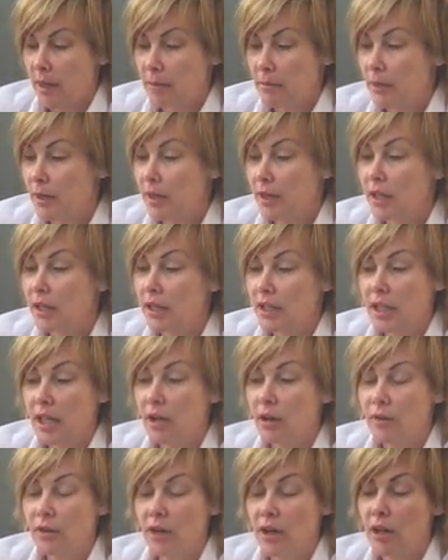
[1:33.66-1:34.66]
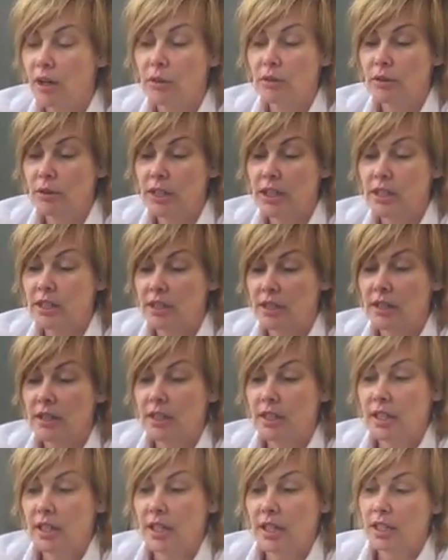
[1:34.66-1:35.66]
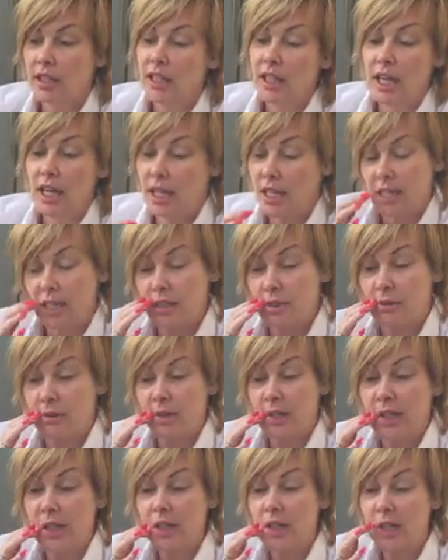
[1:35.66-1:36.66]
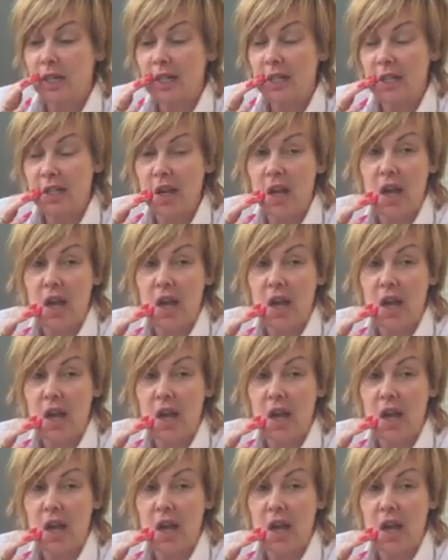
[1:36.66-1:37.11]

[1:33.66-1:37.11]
But yeah, on the whole, it's really nice.